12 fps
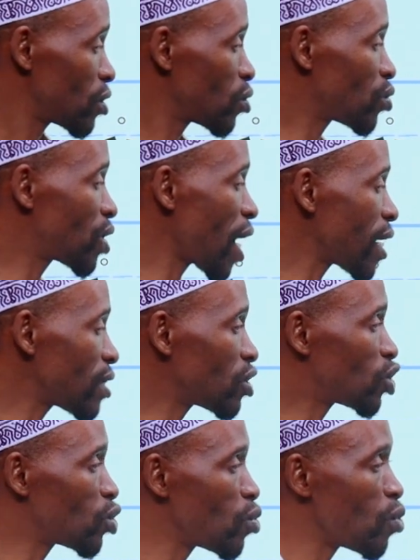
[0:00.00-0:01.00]
You
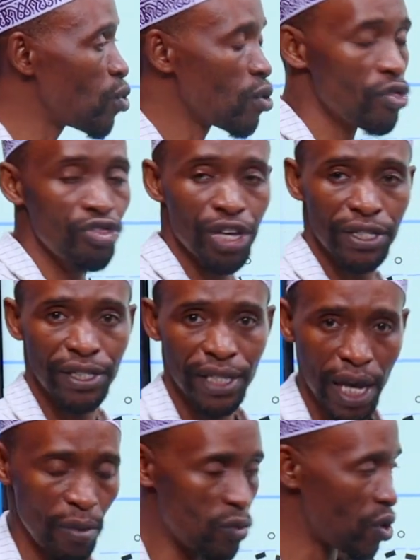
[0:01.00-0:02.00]
just do the
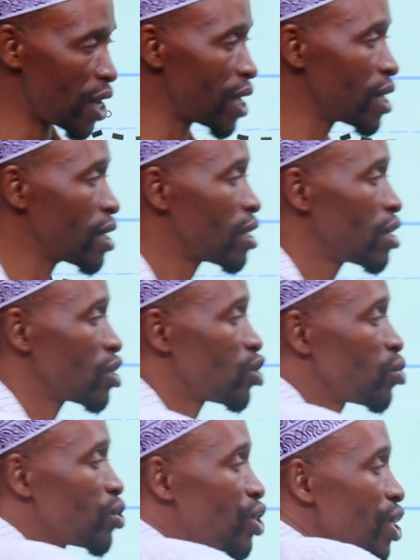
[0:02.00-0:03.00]
same way
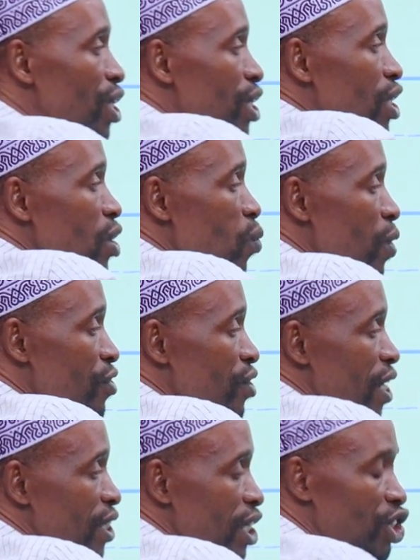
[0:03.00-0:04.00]
you did with
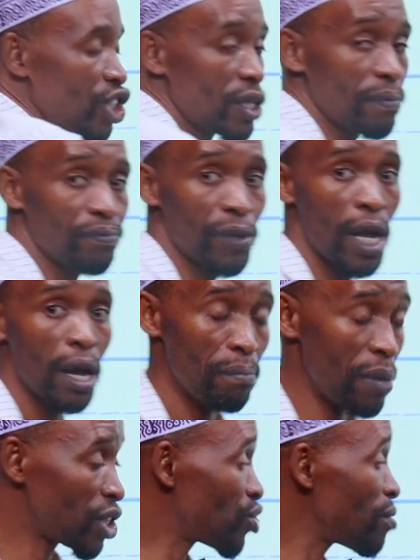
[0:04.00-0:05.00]
letter Jiim.
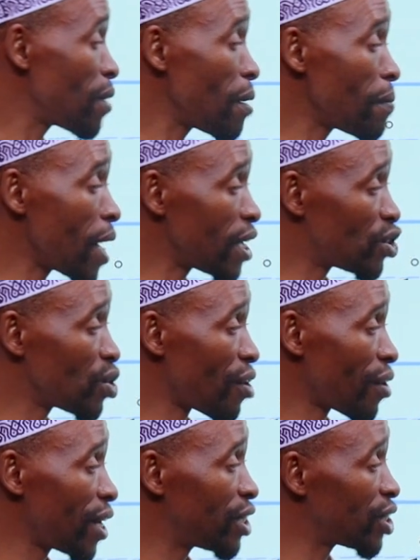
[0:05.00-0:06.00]
But remember, as
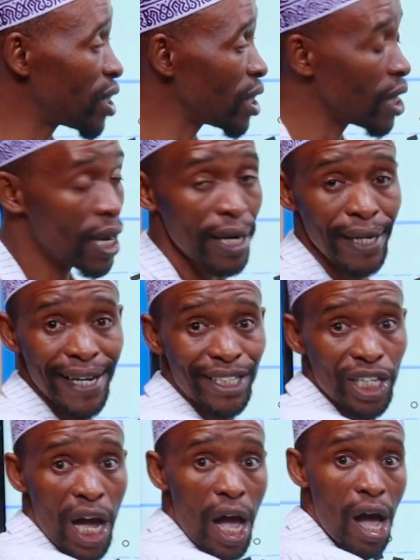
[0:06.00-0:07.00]
you're writing
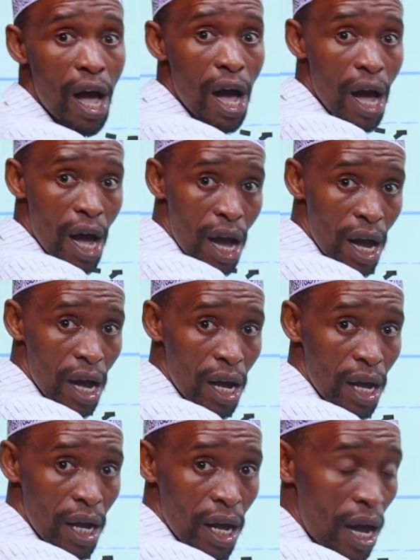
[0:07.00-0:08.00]
letter Hha,
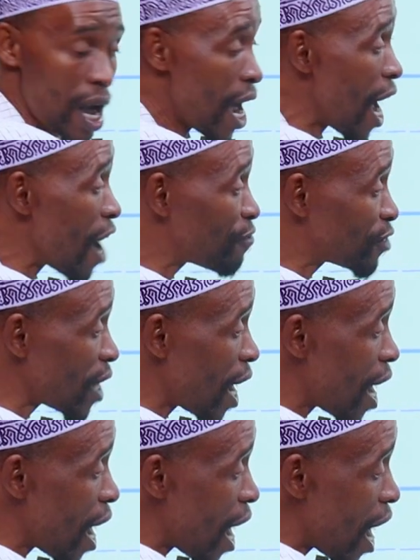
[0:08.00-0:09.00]

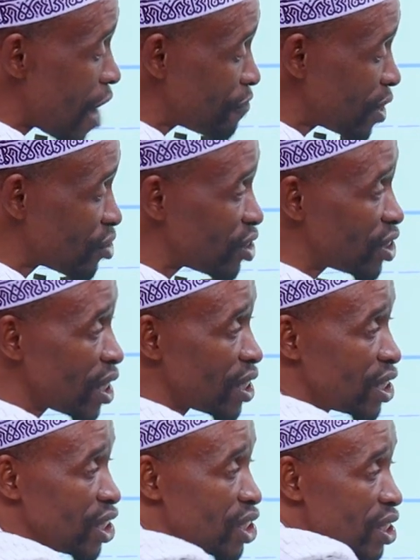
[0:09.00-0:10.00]
after having
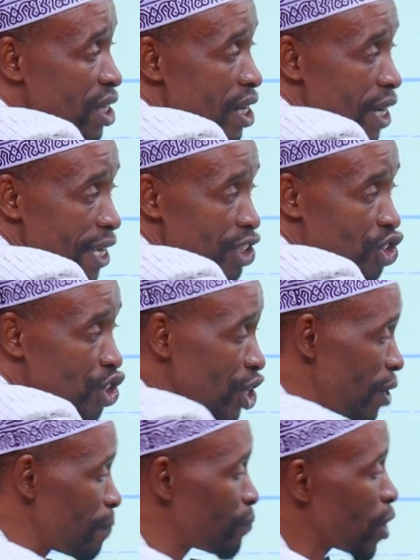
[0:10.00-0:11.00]
written it like
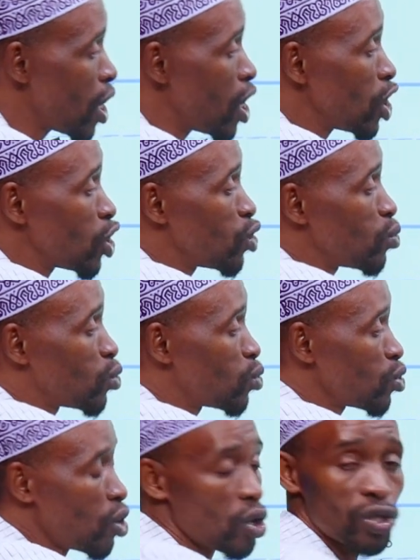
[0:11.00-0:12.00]
Jiim, you
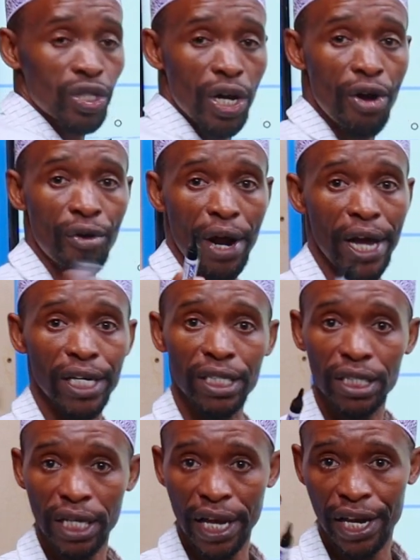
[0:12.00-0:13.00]
do not
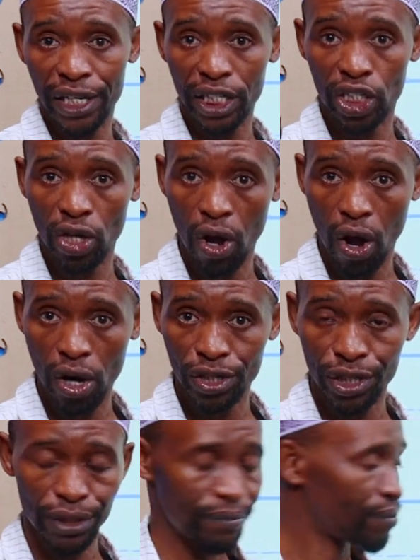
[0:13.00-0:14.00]
write any
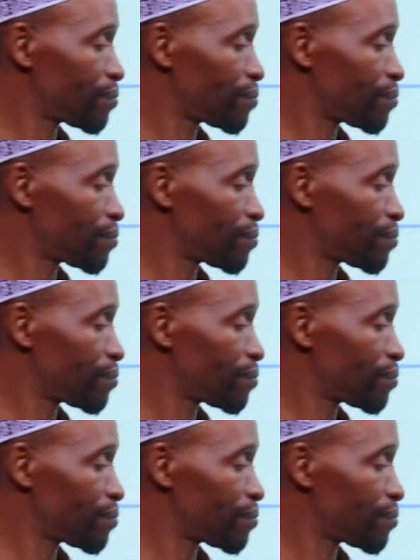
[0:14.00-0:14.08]
dot.